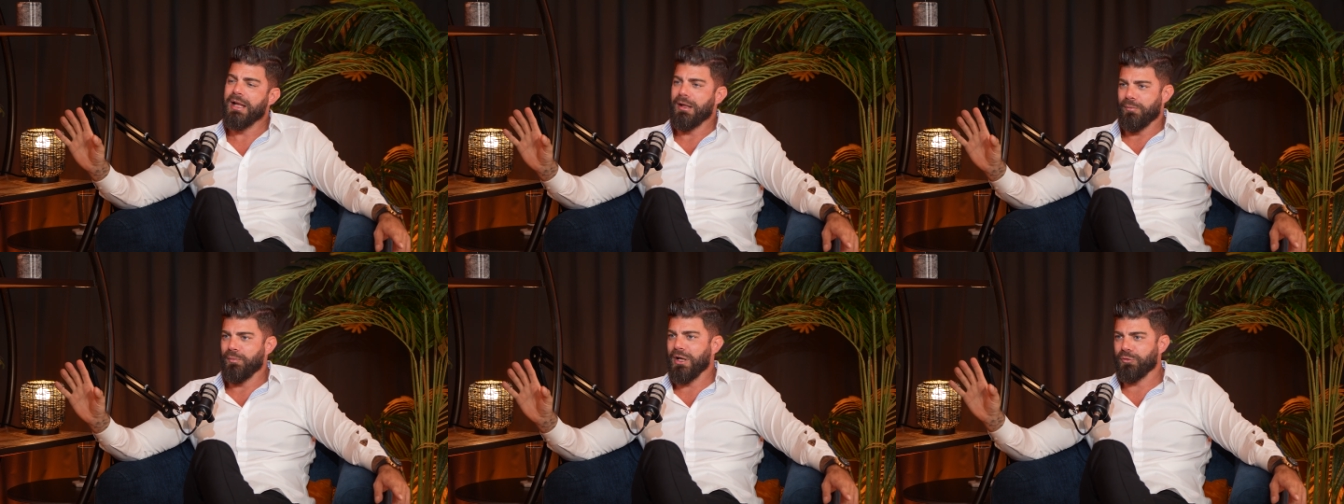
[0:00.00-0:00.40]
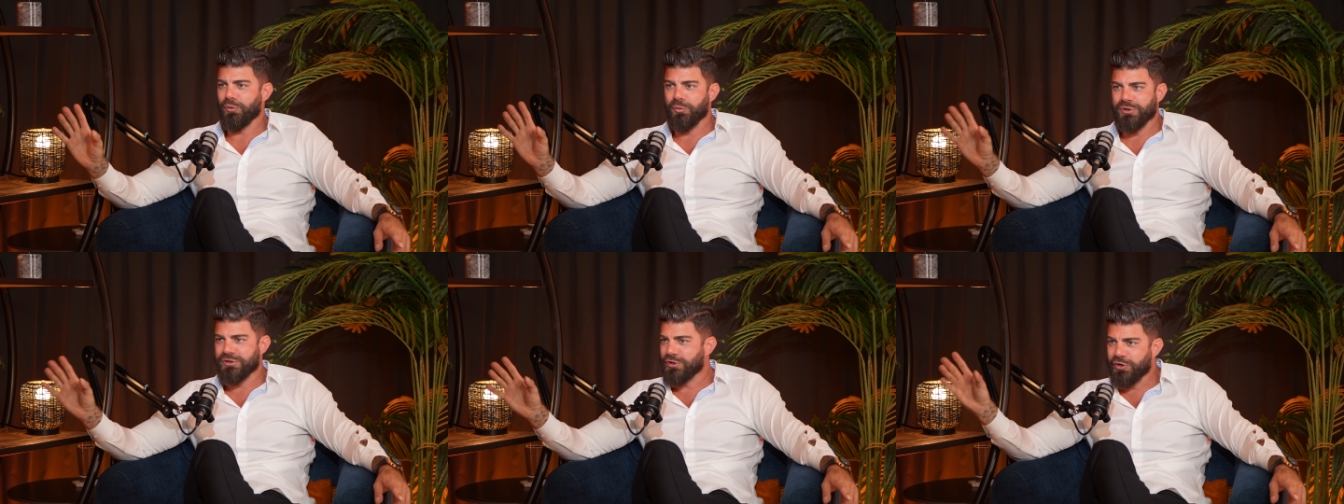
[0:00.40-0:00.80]
But when
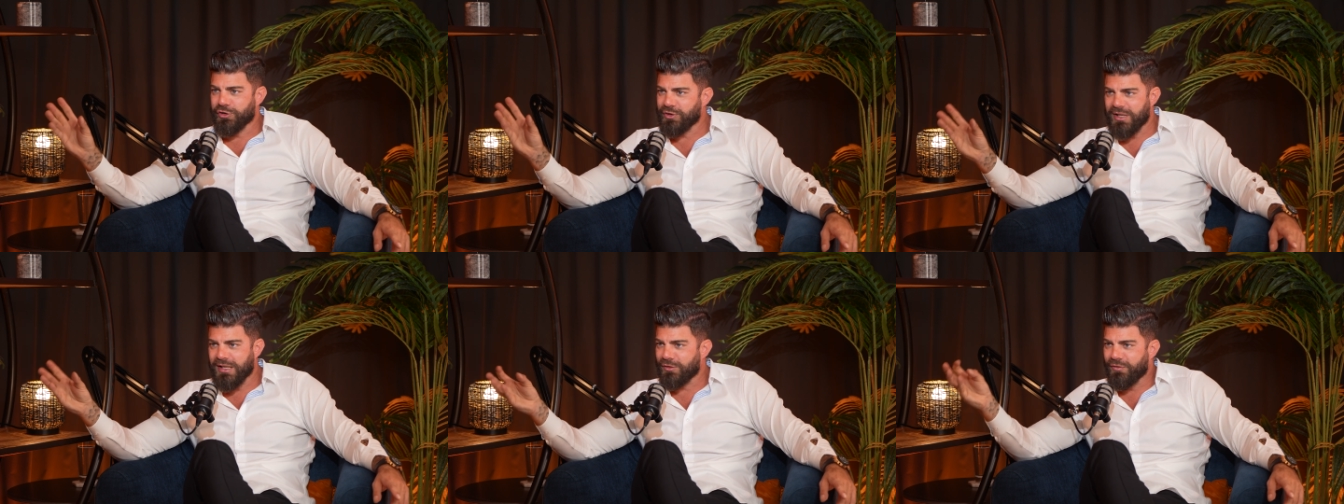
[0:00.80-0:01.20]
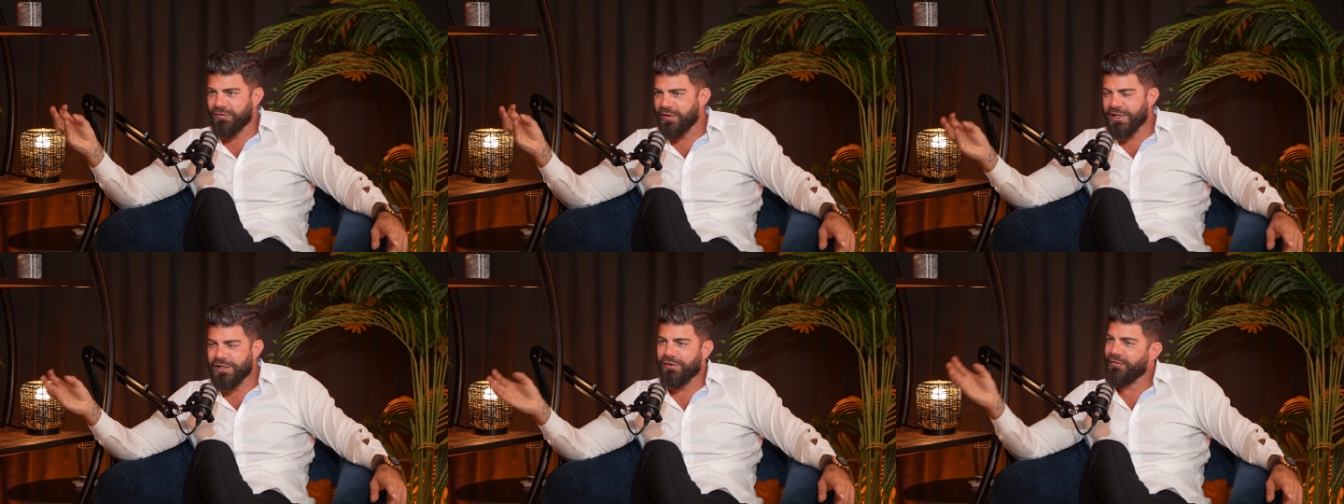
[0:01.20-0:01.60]
we start to get to
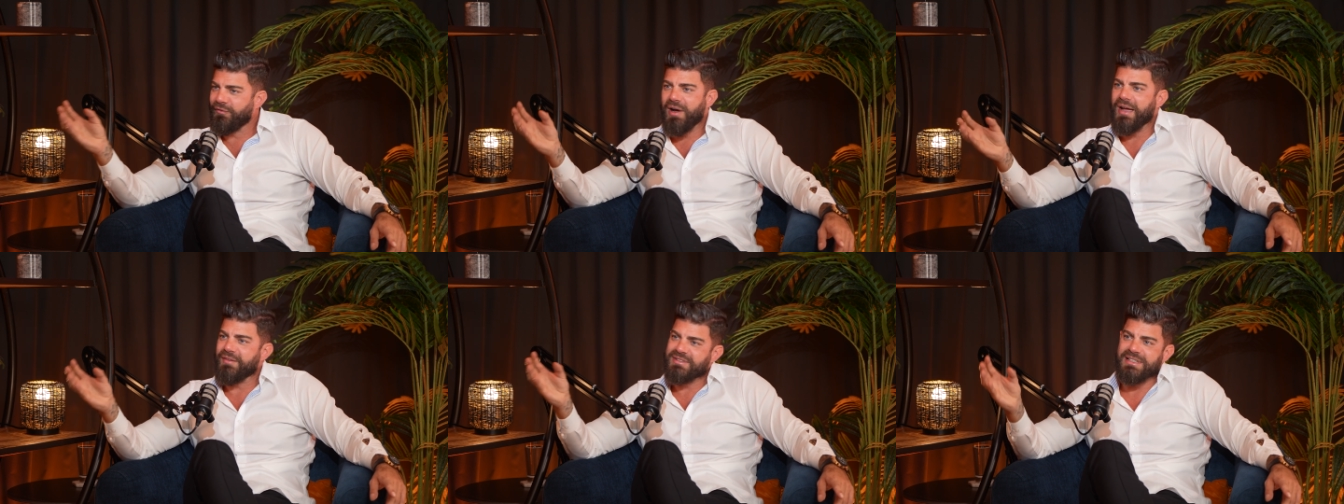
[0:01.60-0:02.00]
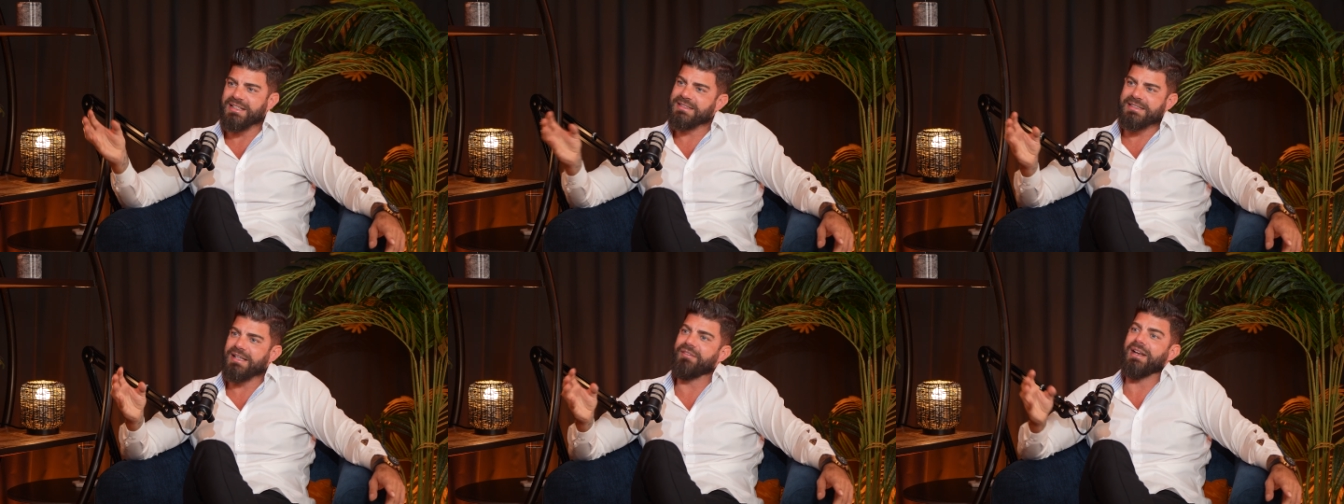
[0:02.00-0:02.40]
failure 5,
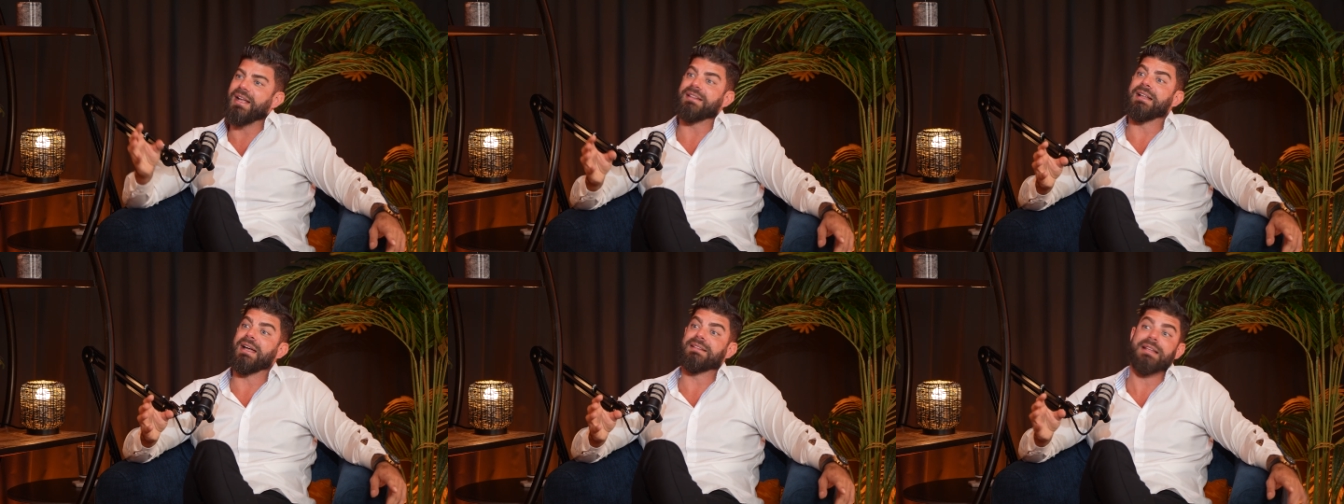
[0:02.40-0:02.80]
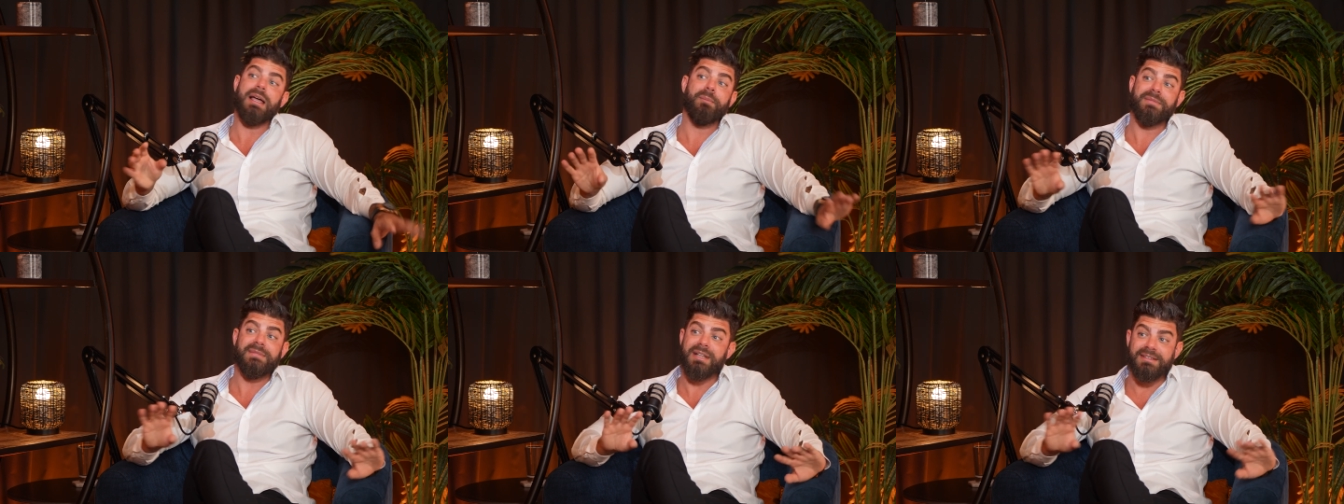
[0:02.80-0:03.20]
6, 7, 8, 9
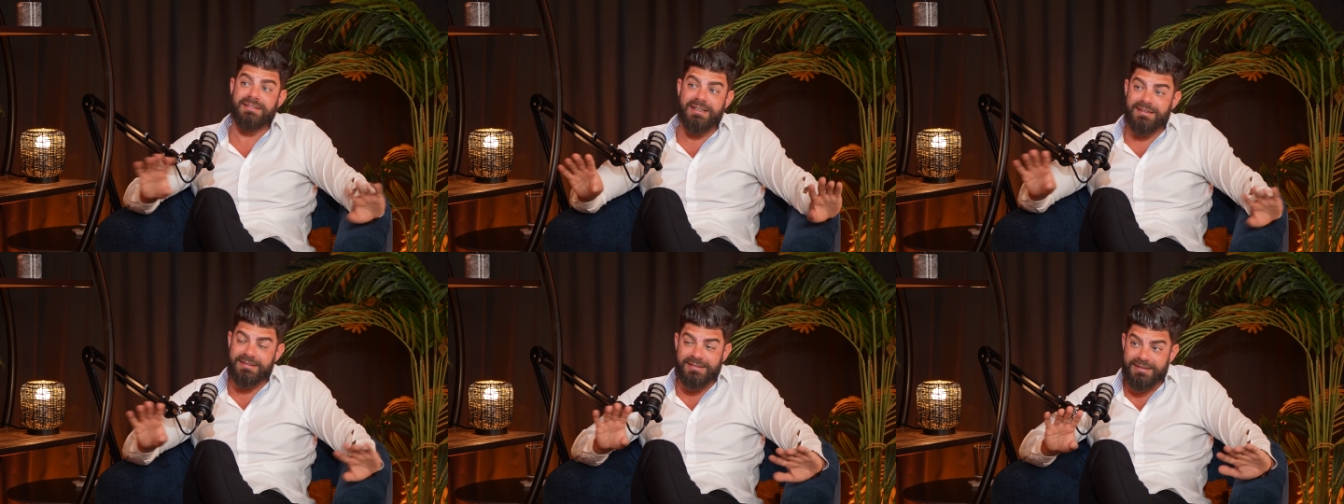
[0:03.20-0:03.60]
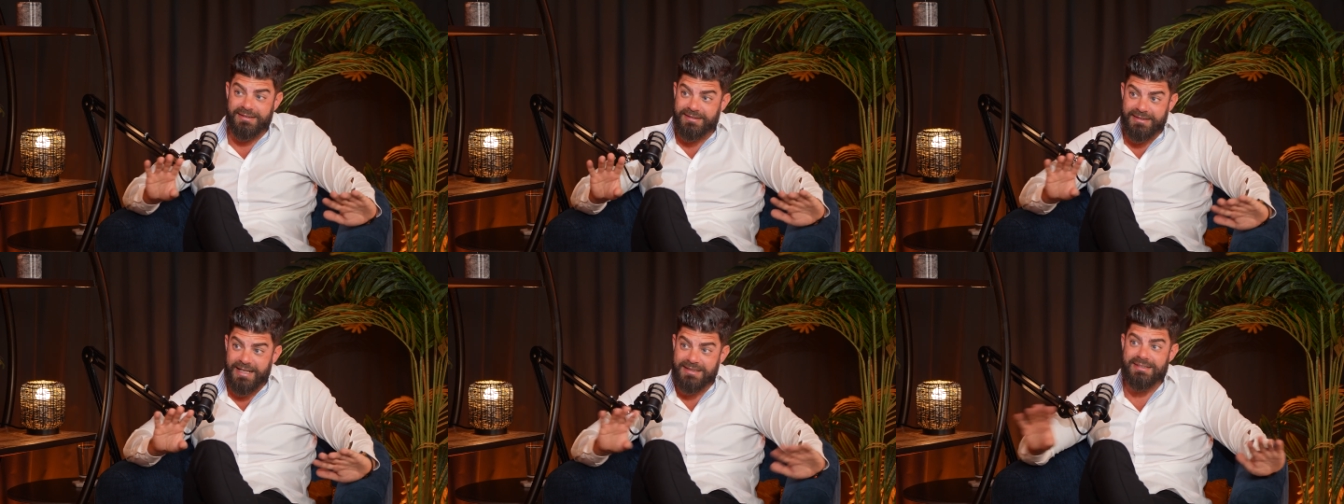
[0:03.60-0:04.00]
times,
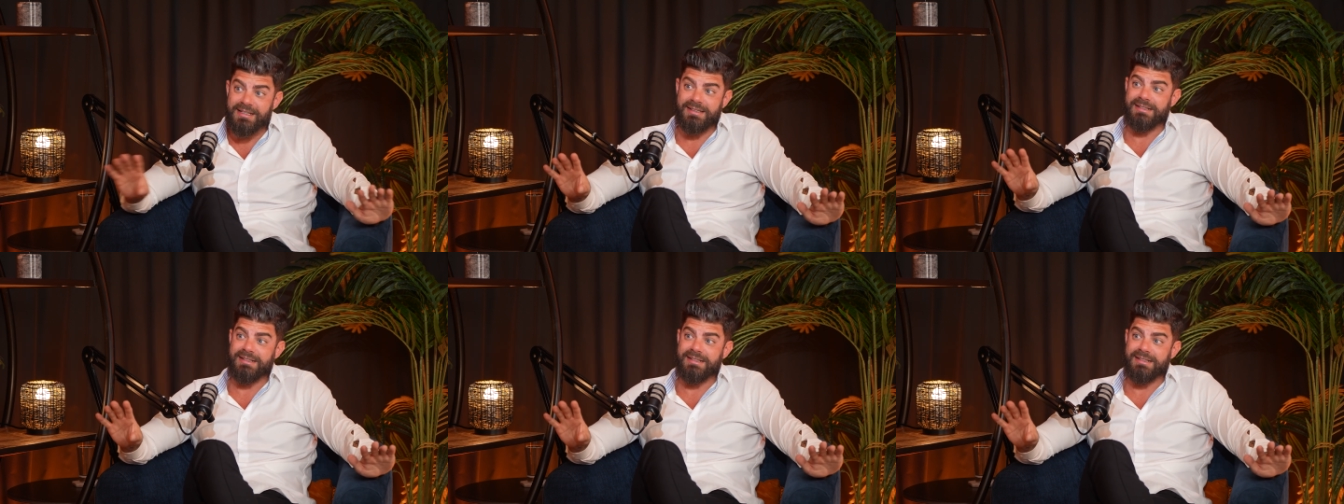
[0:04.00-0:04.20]
that's not